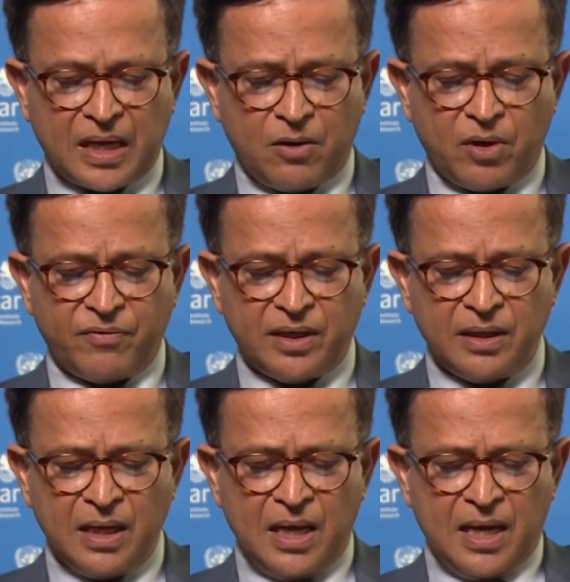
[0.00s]
However,
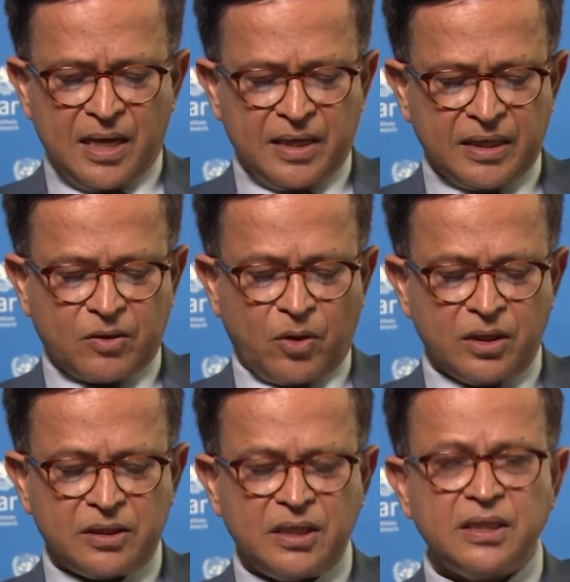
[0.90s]

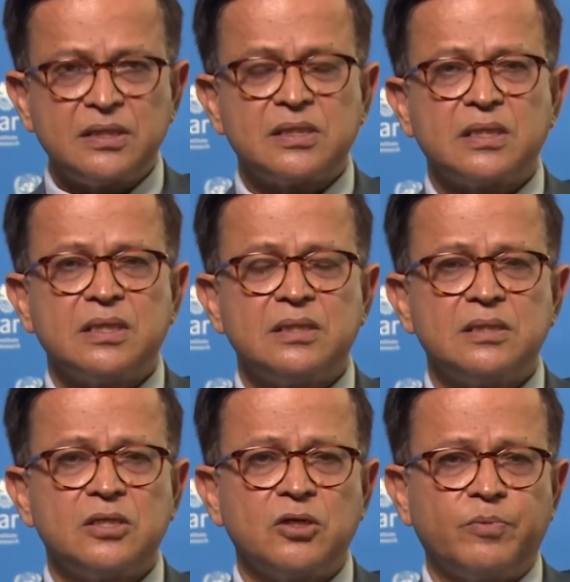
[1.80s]
inequalities,
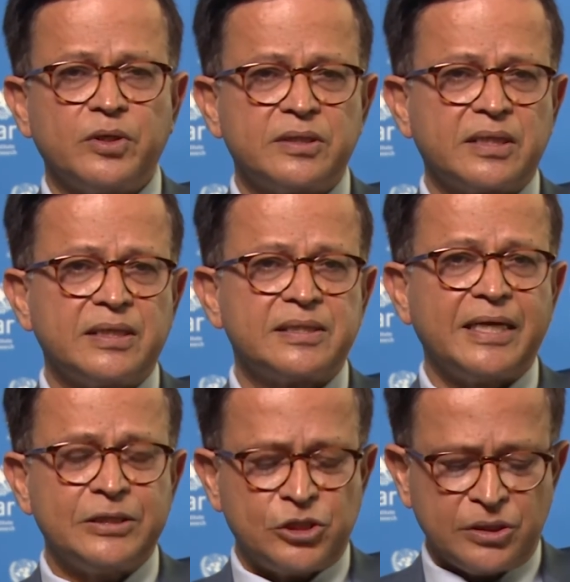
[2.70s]
geopolitical
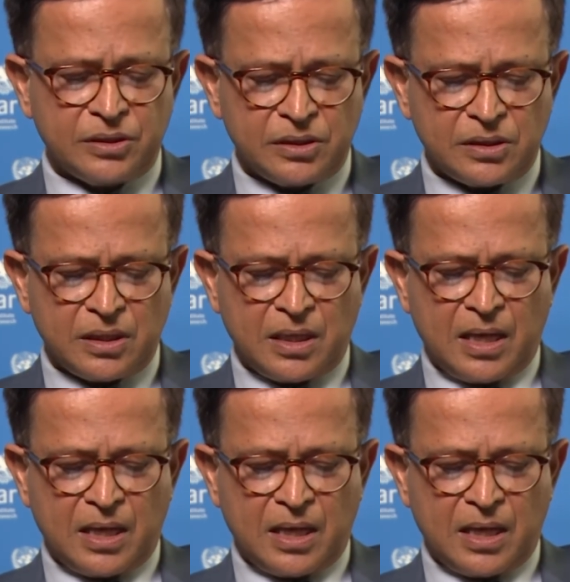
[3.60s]
tensions,